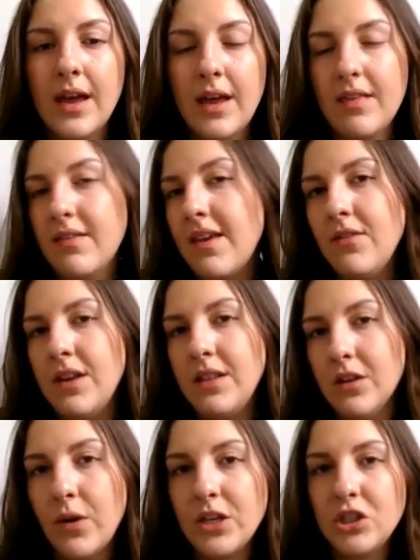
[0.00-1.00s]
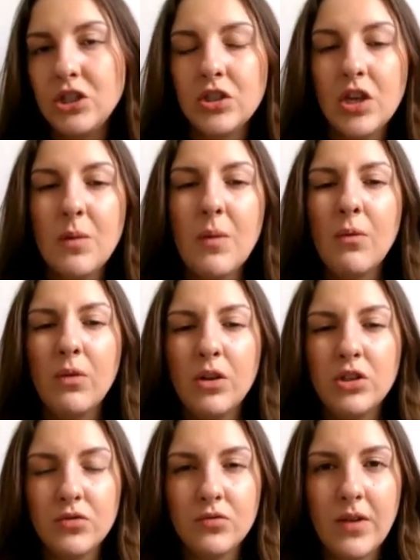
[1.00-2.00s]
is given in the question, so you might want to
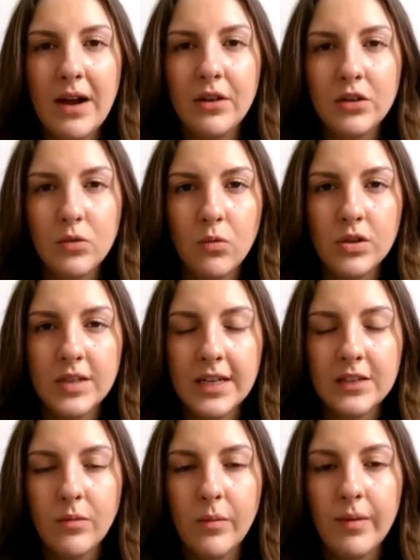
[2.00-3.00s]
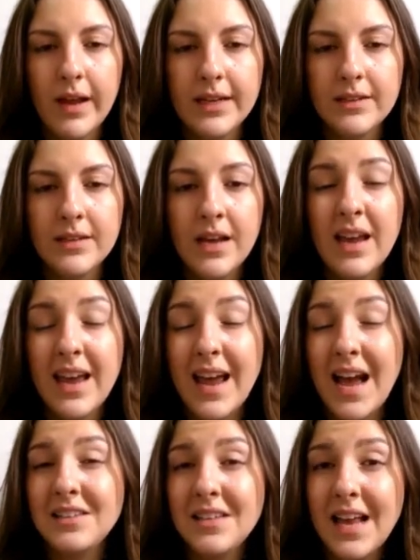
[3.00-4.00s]
just round it to one decimal place. It
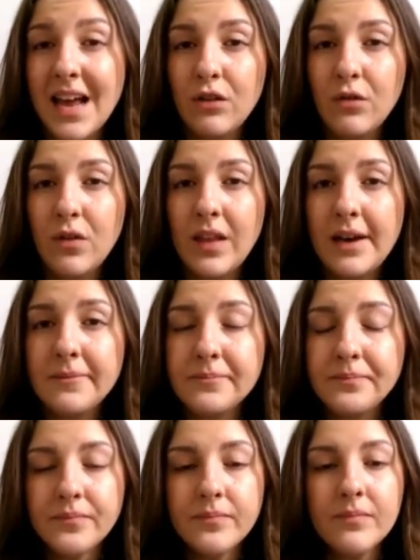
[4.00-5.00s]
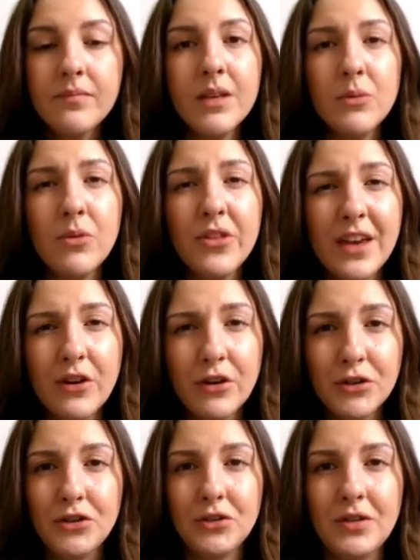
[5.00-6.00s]
hasn't asked for that, but they
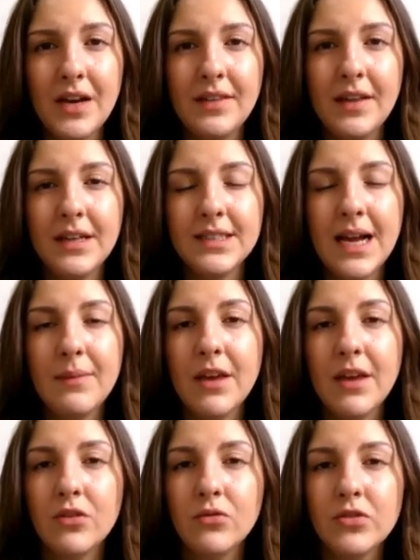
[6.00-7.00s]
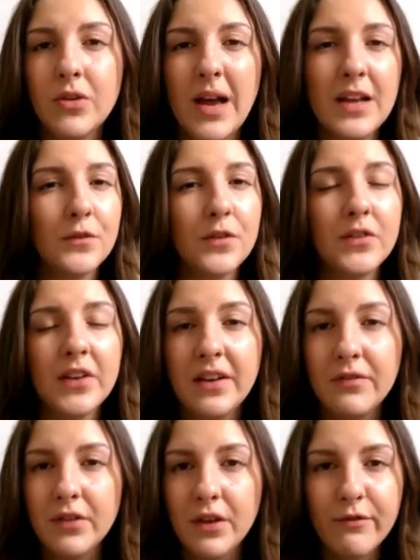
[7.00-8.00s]
could do that in the exam. They could also ask for
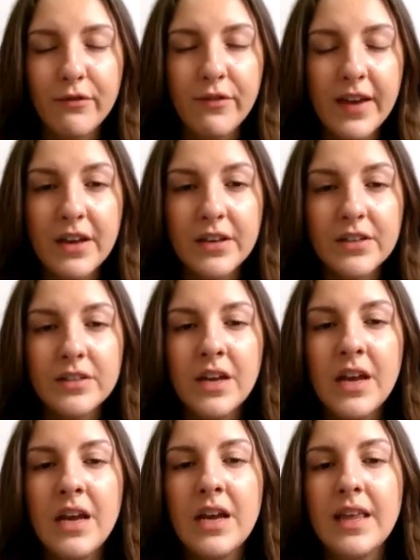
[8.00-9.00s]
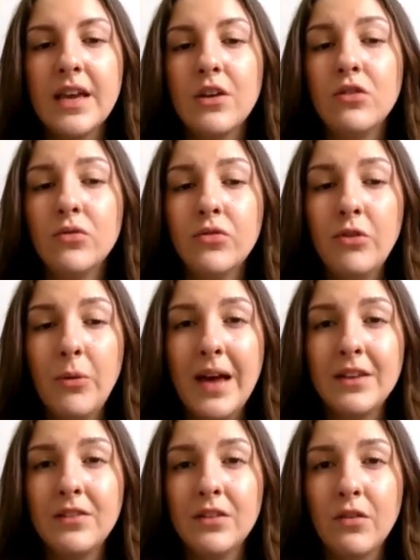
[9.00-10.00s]
significant figures. They could also
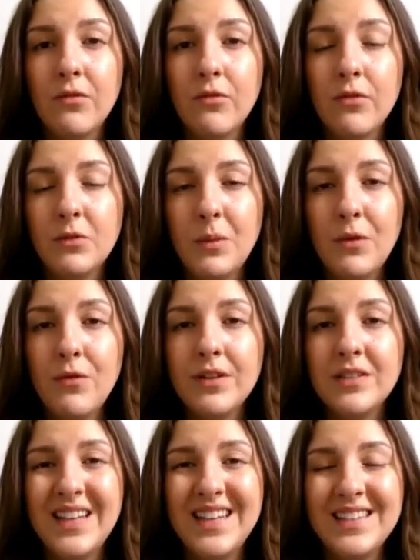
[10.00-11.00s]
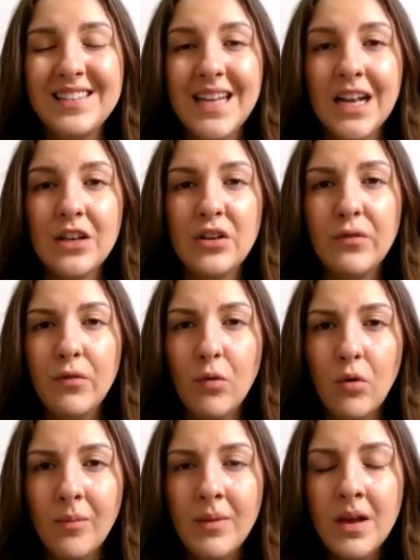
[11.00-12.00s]
ask for it to be written in standard
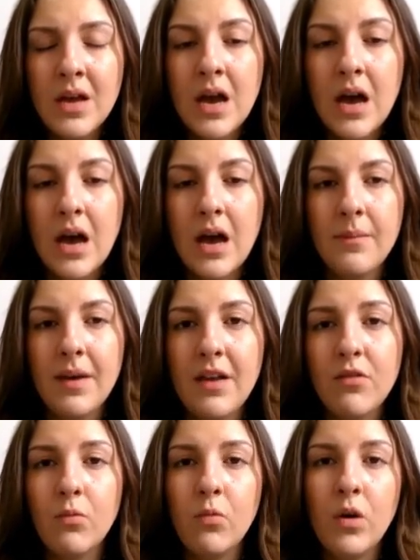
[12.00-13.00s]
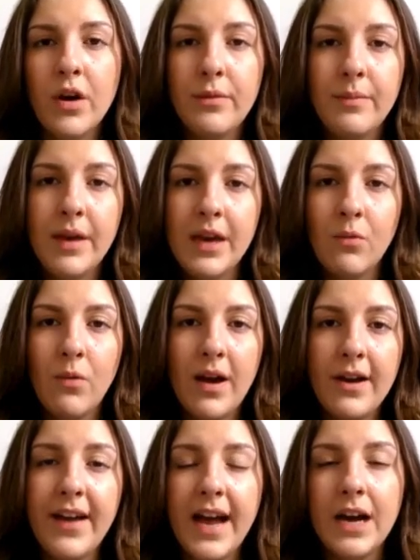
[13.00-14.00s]
form. It's worth being
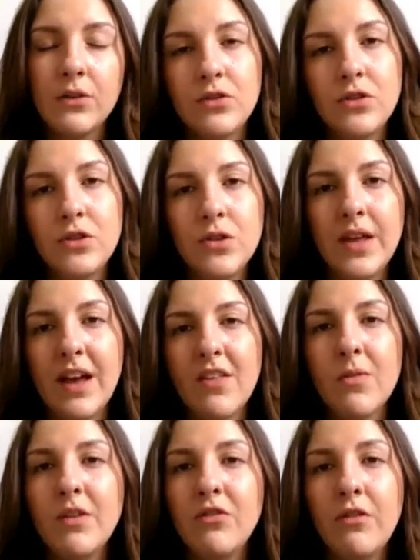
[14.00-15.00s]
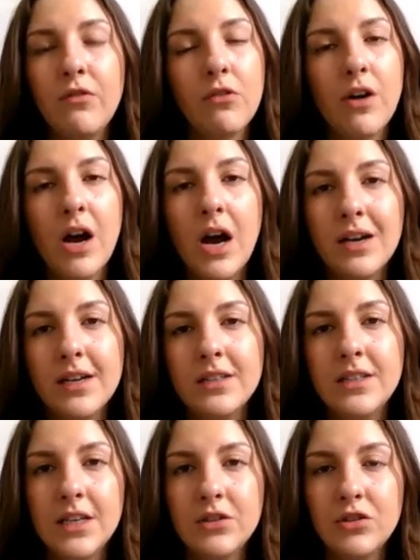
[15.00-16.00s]
aware of how to do that, especially if you're a higher
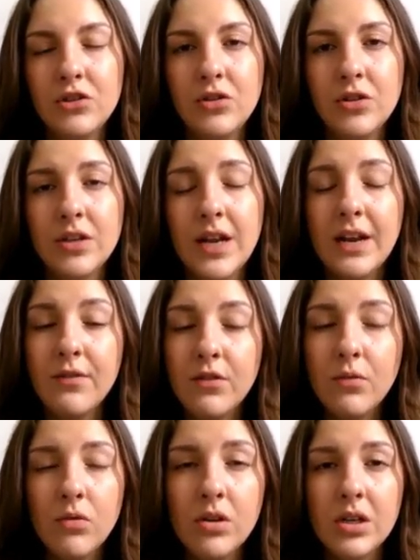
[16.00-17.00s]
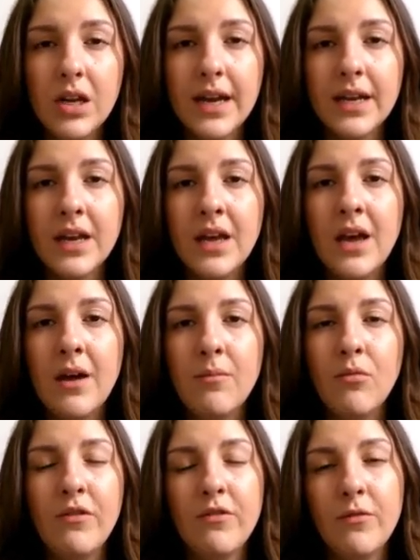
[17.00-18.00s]
tier student. And if you would like
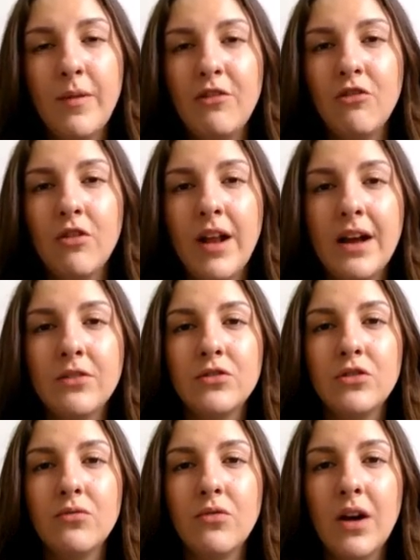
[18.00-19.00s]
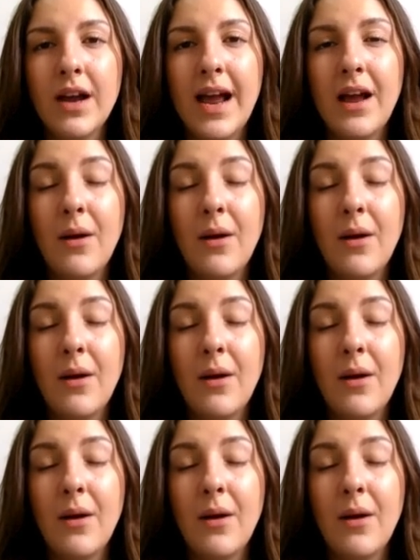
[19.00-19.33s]
more information on how to write